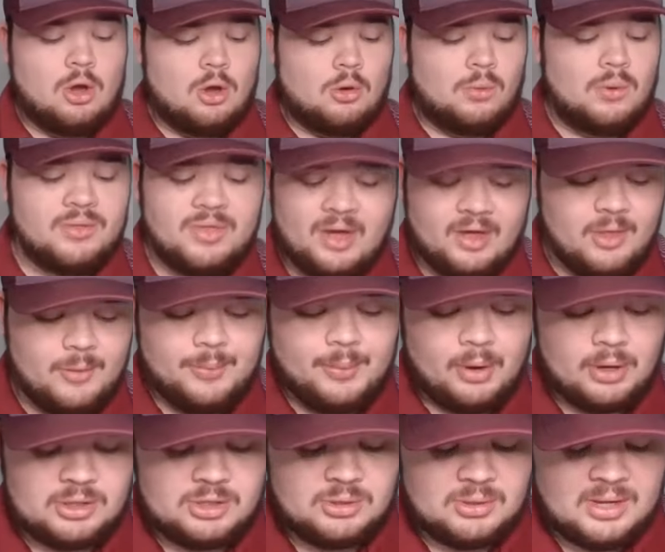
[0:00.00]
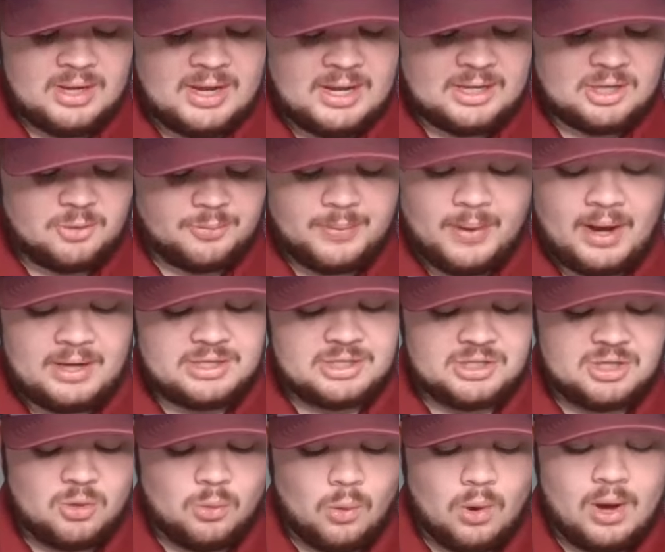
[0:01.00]
With all the parts you need at the prices
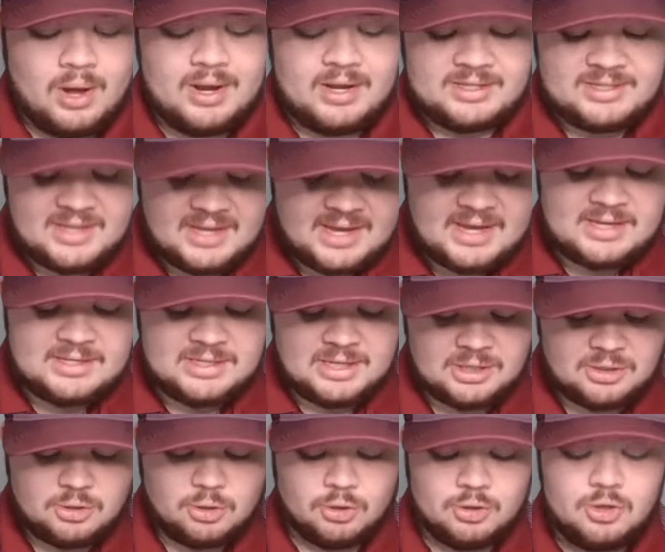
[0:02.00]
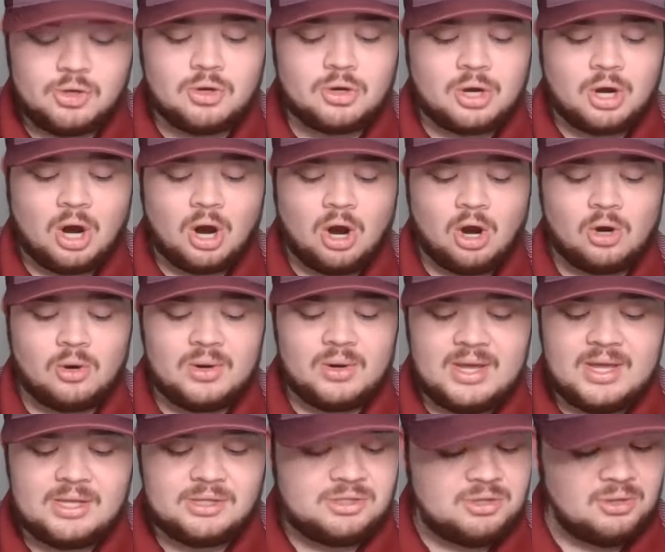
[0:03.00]
you want, it's easy to turn your car
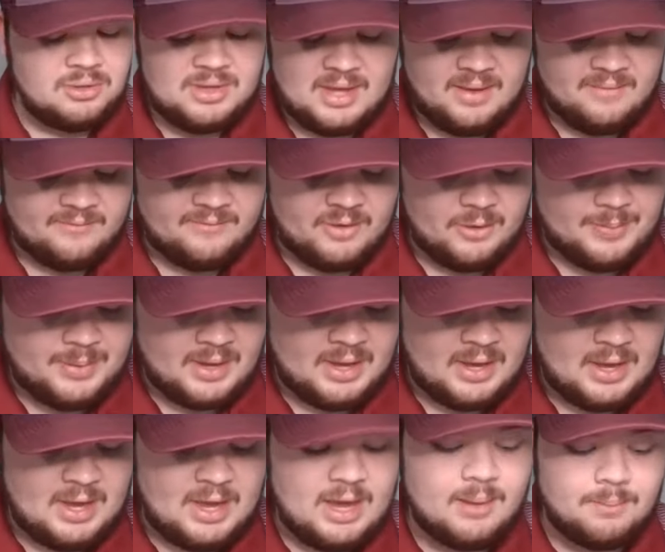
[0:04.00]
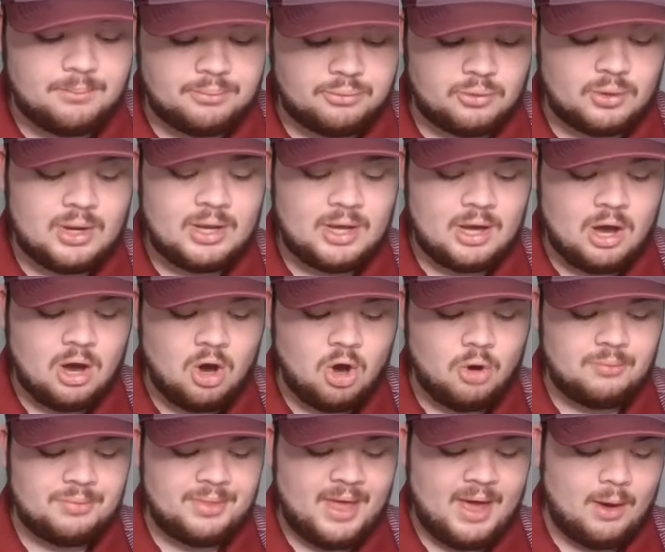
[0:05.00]
into the MVP and bring
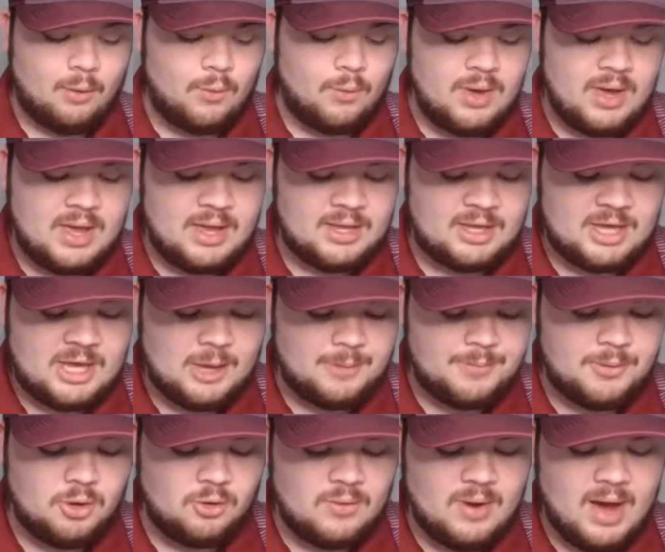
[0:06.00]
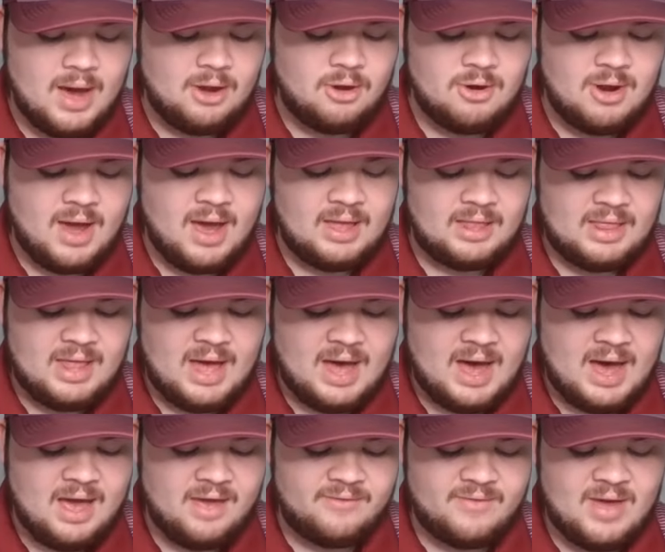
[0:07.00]
home that win. Keep your ride or die
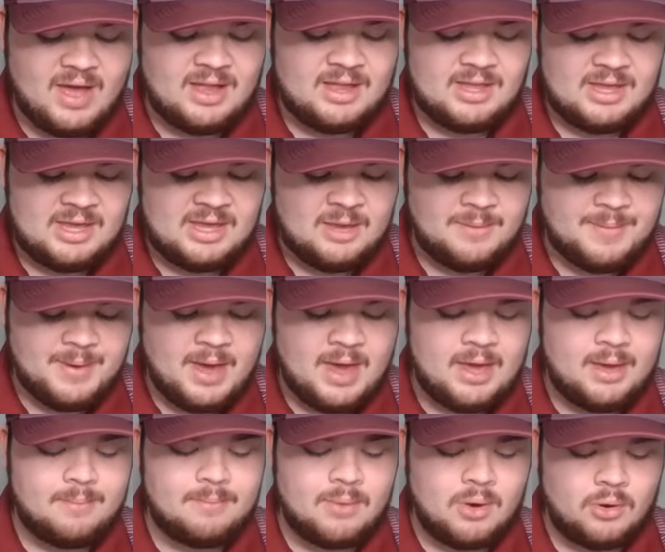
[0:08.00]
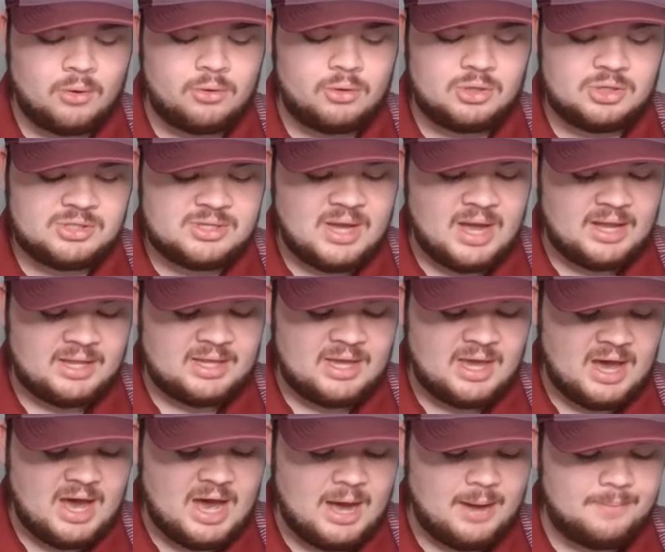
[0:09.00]
alive at
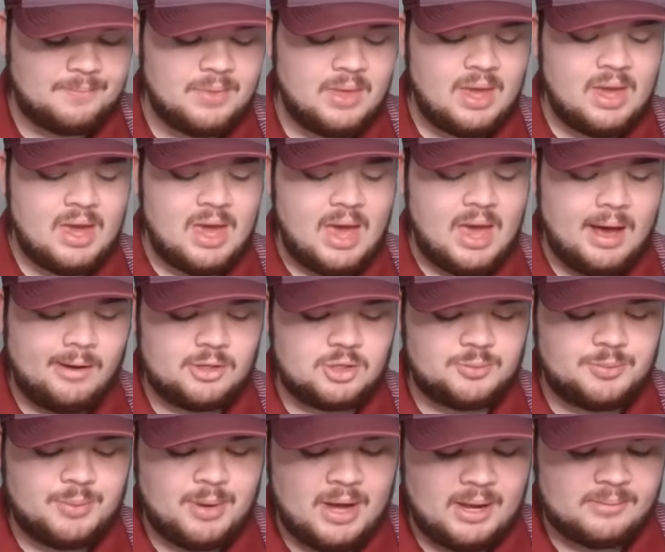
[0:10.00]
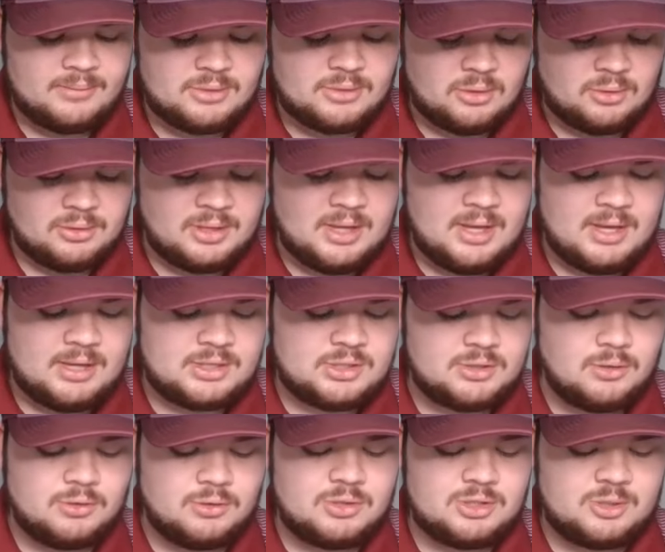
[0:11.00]
ebaymotors.com. Eligible items only,
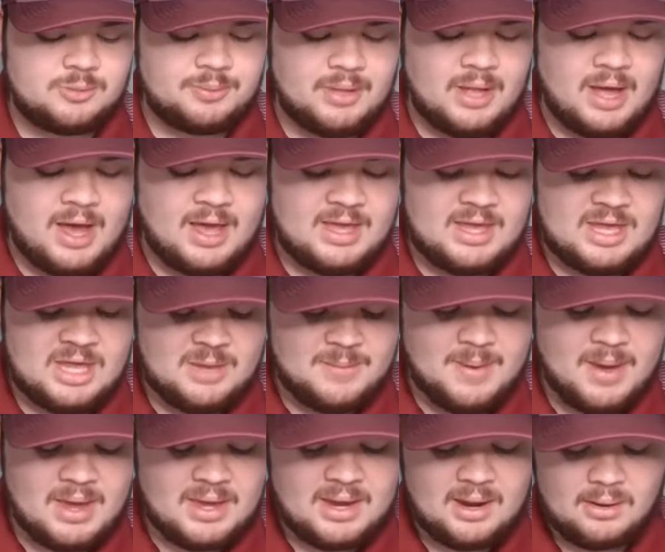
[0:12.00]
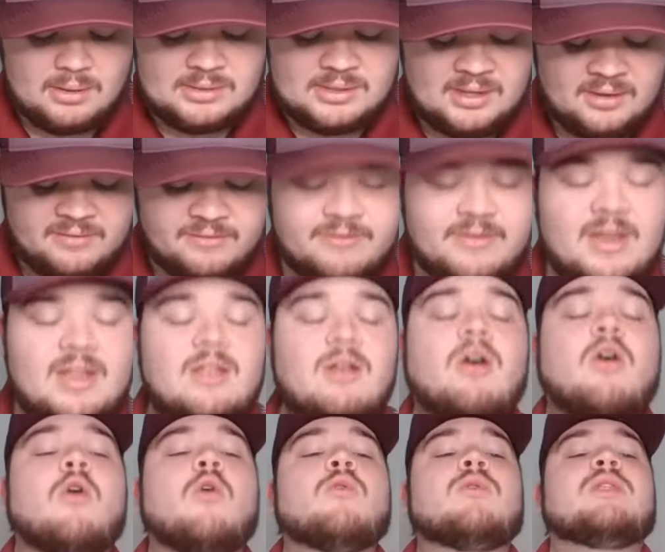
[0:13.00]
exclusions apply. eBay guaranteed fit
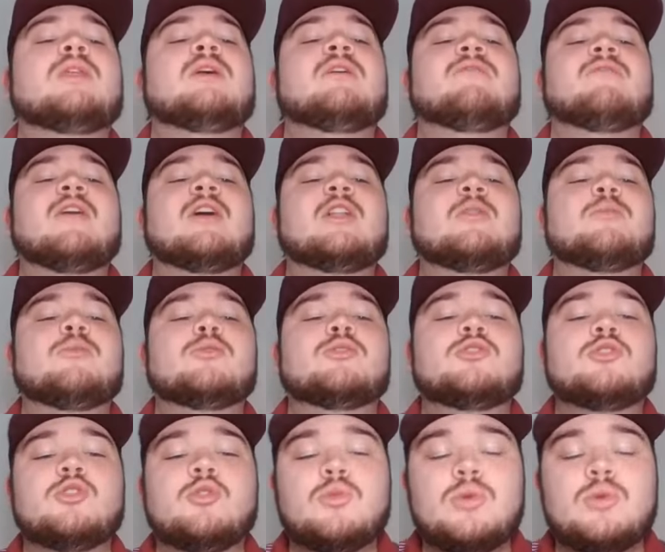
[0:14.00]
only available to